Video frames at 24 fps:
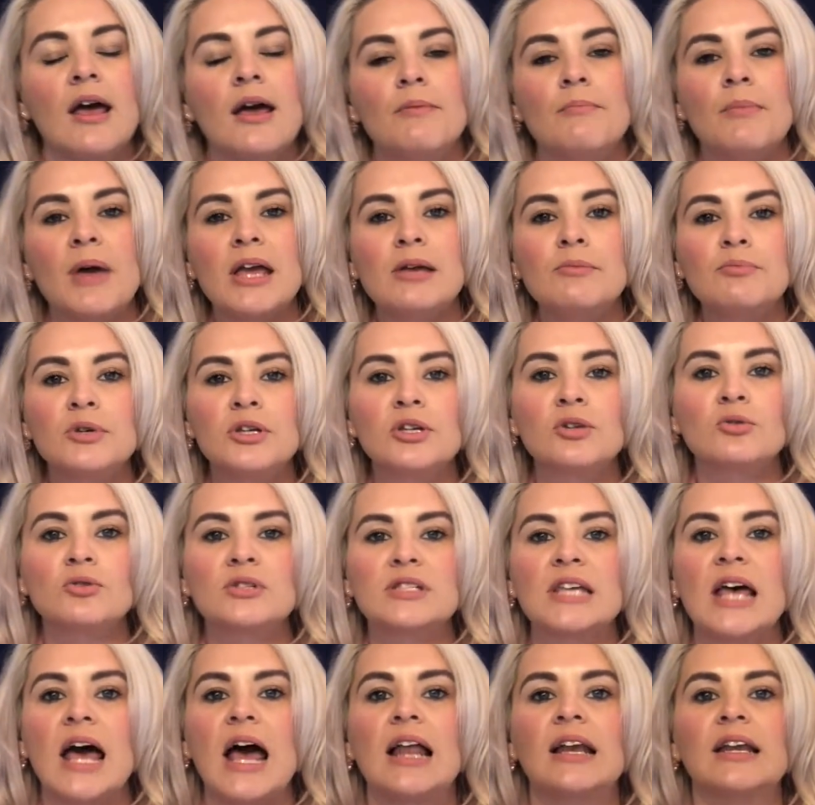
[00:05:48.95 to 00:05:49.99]
Maybe you're
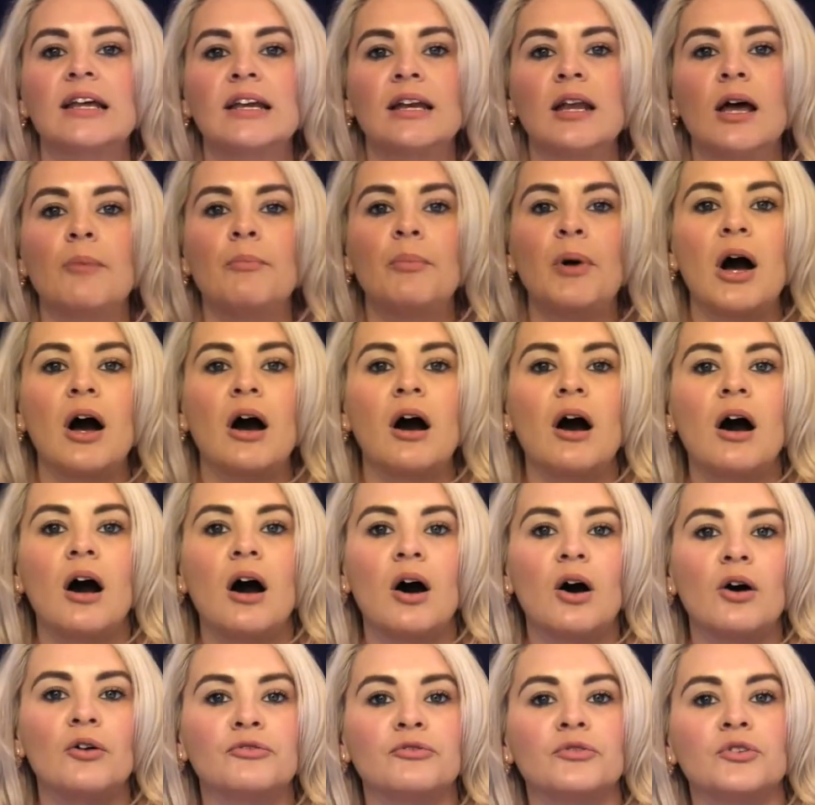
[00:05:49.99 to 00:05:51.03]
telling a part
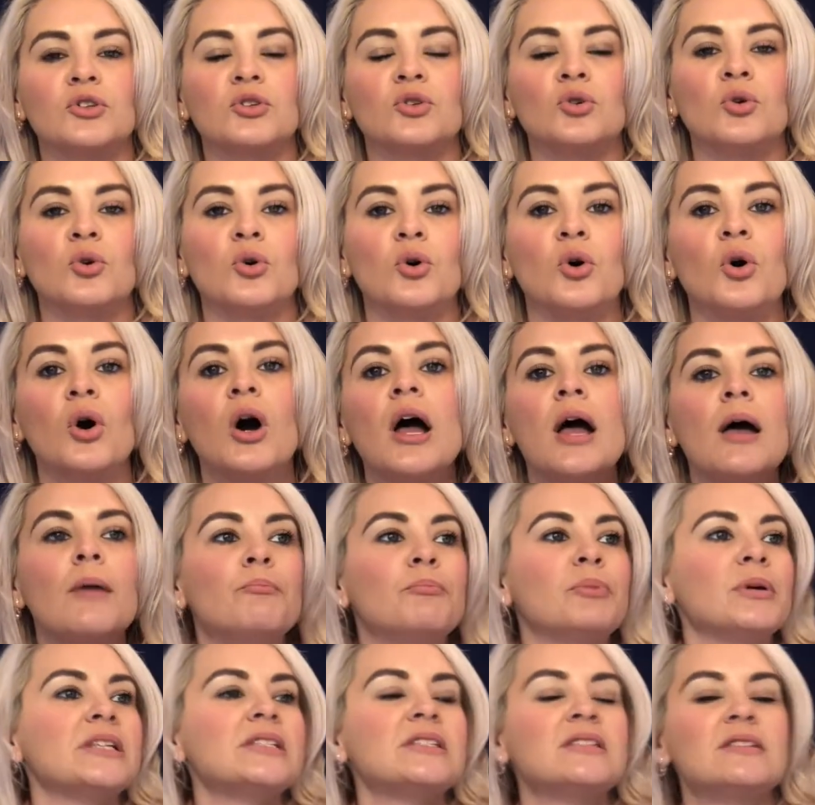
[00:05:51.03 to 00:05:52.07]
of your
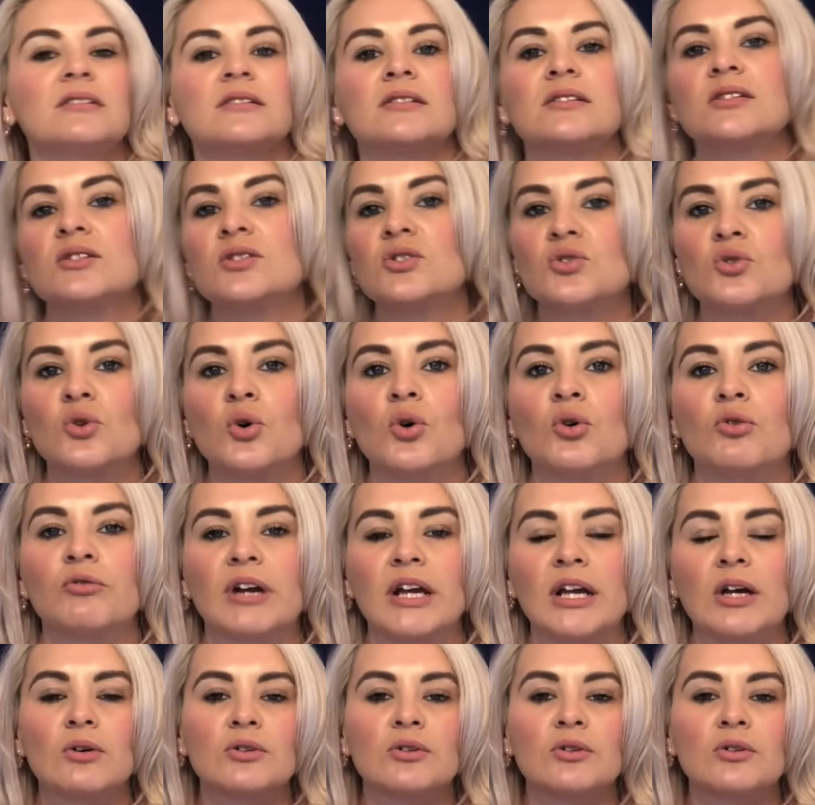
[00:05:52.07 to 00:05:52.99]
business story,